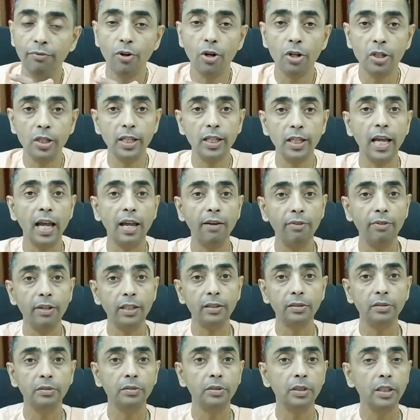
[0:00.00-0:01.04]
forty
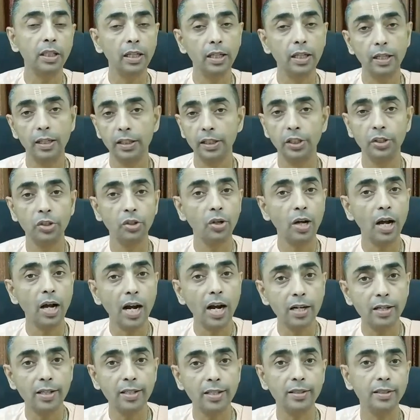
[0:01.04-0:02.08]
having, you know,
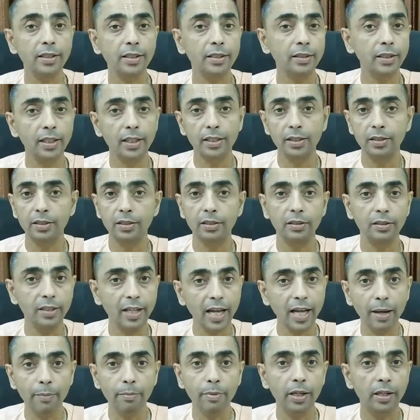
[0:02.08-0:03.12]
heart diseases,
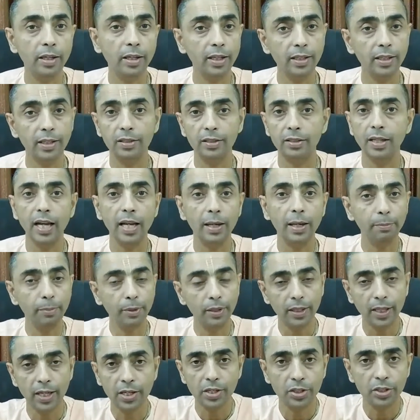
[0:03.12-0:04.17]
diabetes,
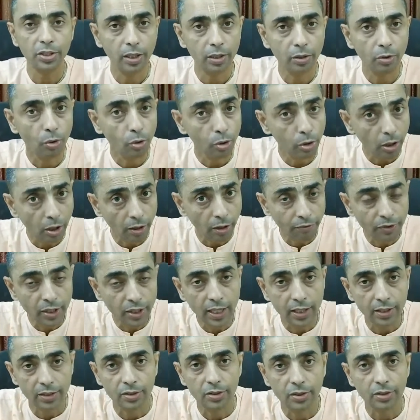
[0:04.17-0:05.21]
hypertension, whole lot of
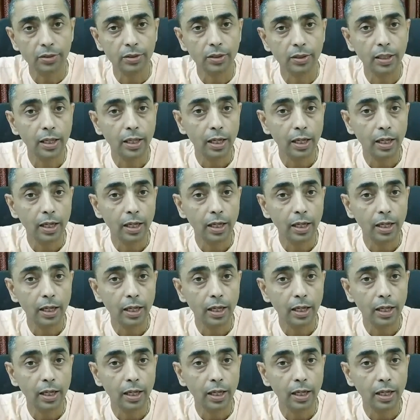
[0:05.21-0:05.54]
things.